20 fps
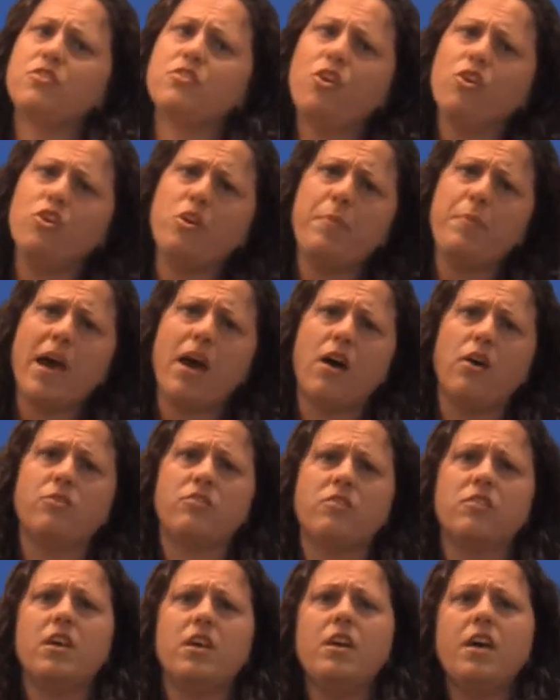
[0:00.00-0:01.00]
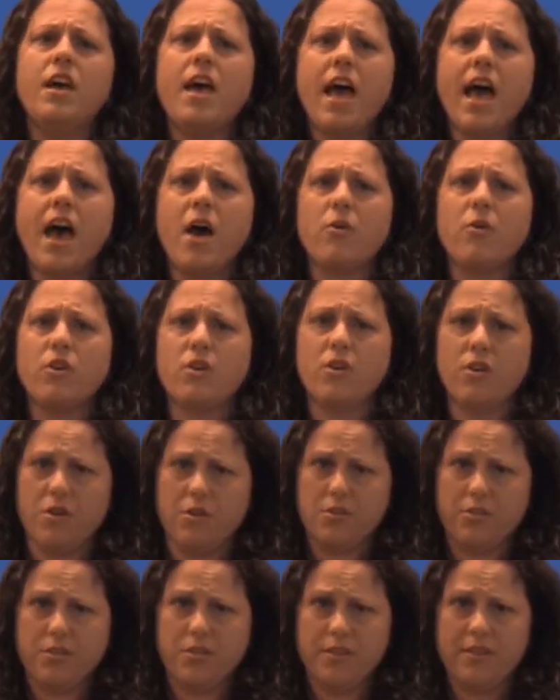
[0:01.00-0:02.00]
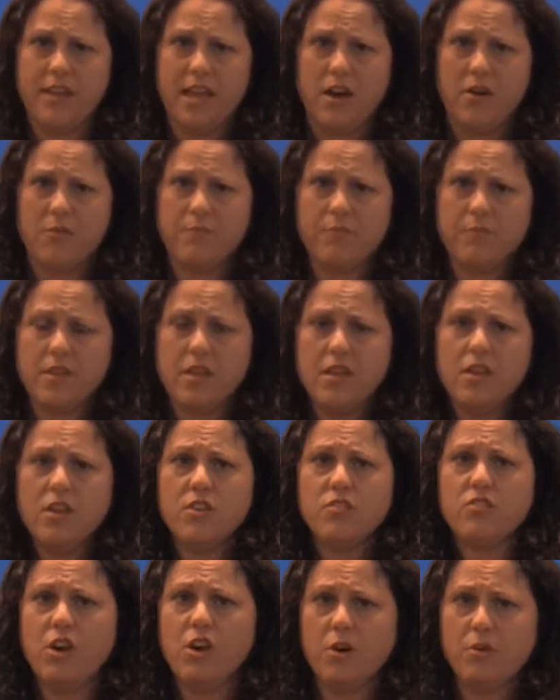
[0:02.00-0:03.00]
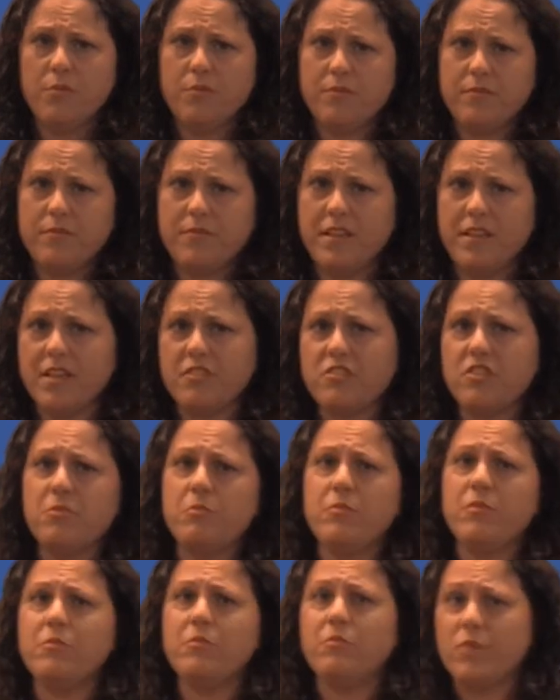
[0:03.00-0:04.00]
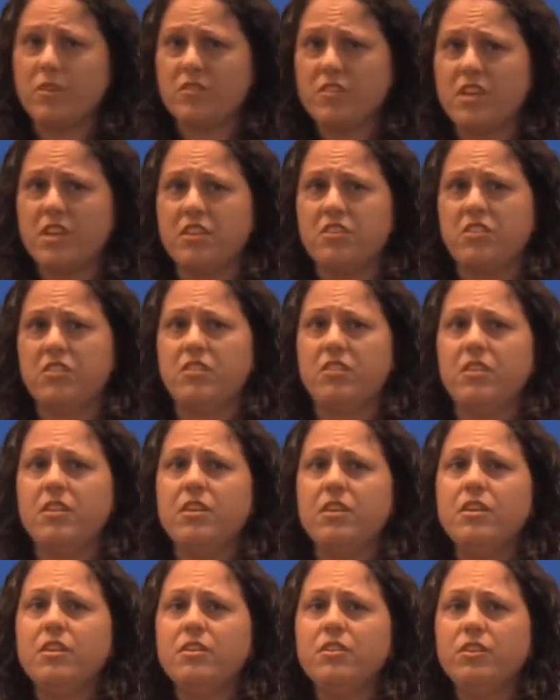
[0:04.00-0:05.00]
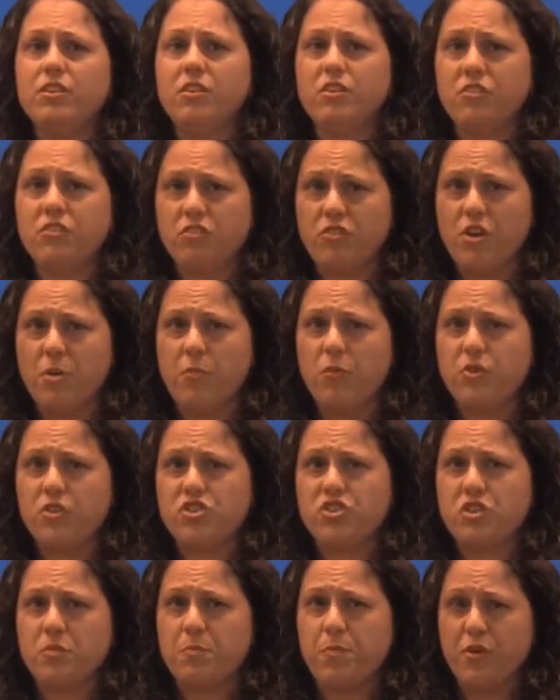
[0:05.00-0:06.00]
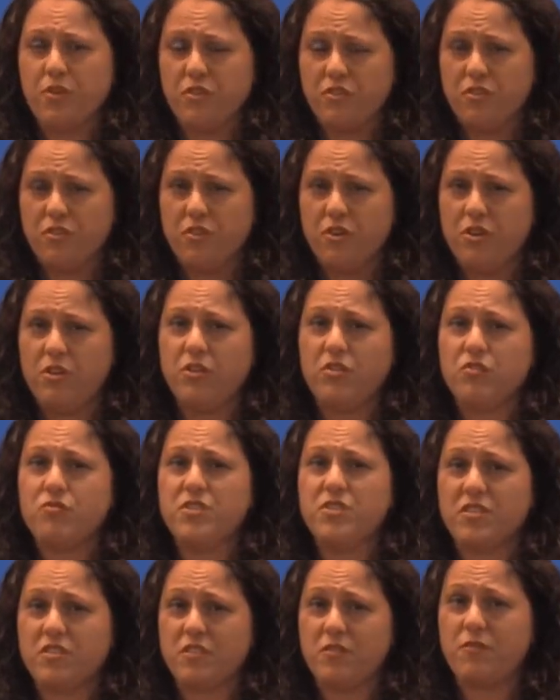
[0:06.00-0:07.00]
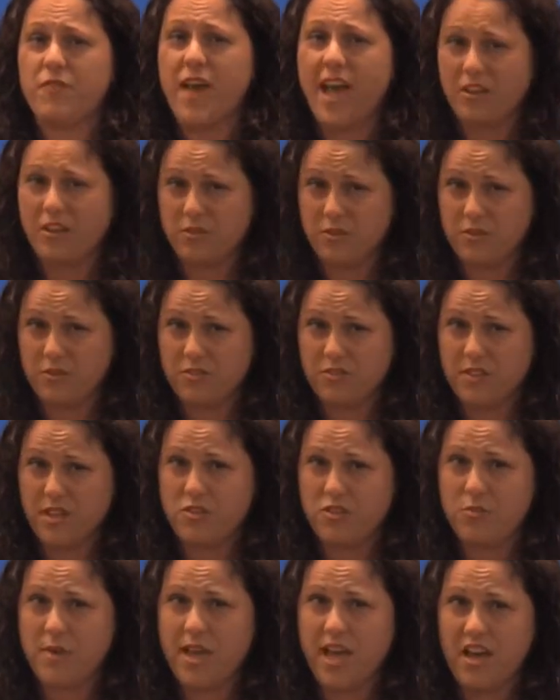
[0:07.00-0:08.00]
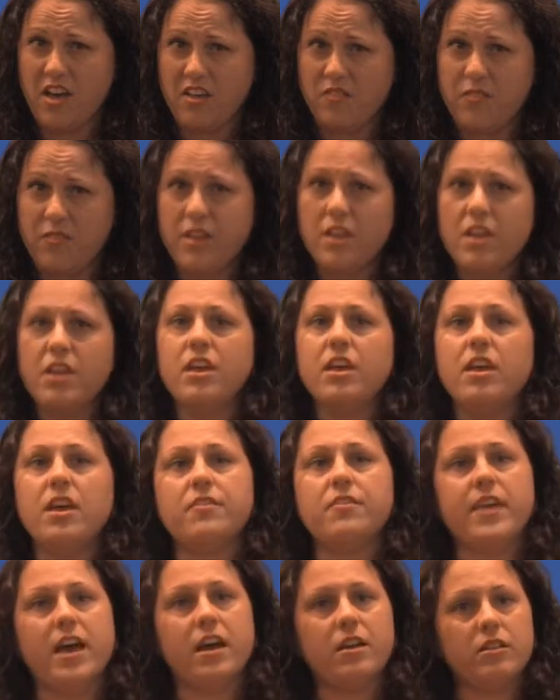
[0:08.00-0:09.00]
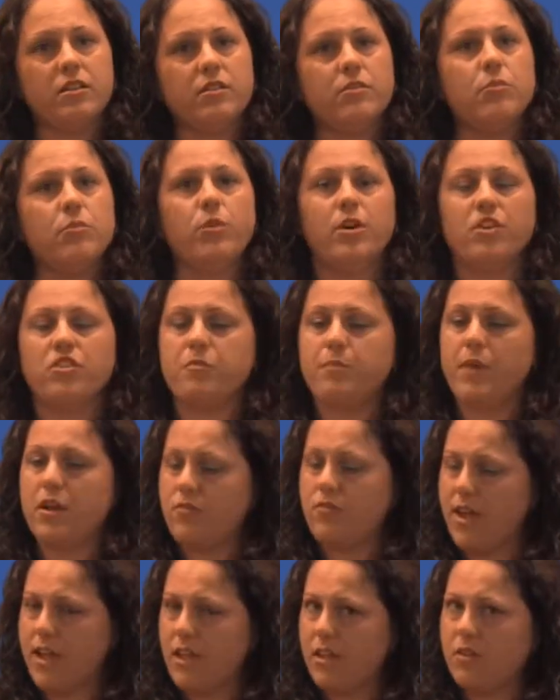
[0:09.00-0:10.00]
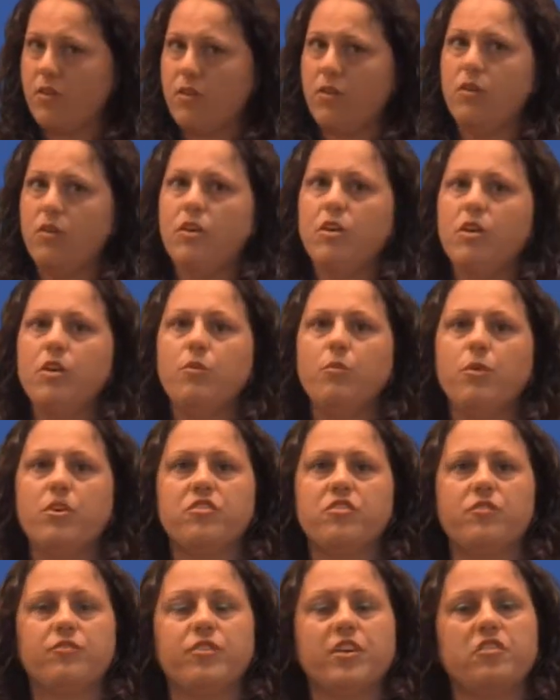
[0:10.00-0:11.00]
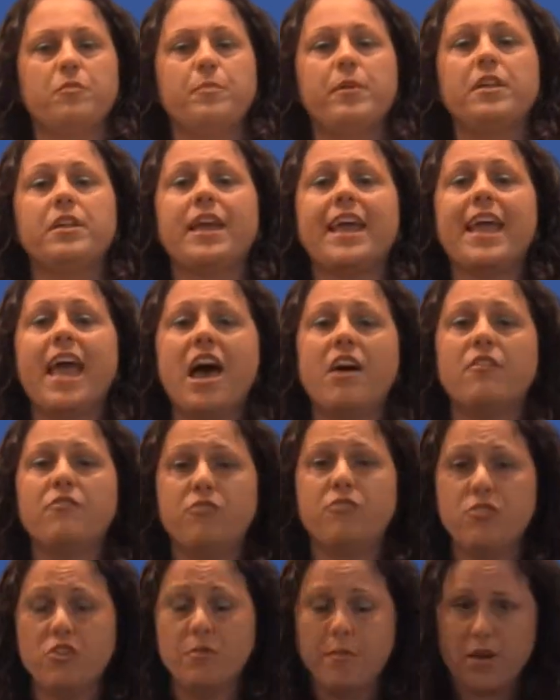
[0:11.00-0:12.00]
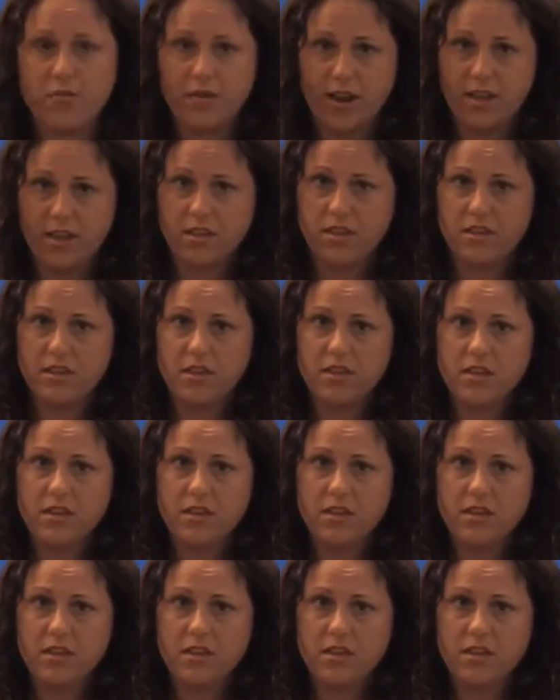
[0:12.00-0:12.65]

talk about our Earth now. So, now that's going to, once again, you're going to determine what is your personal risk factors that you have, and that, what is my rank? What is the flexibility I have due to my rank?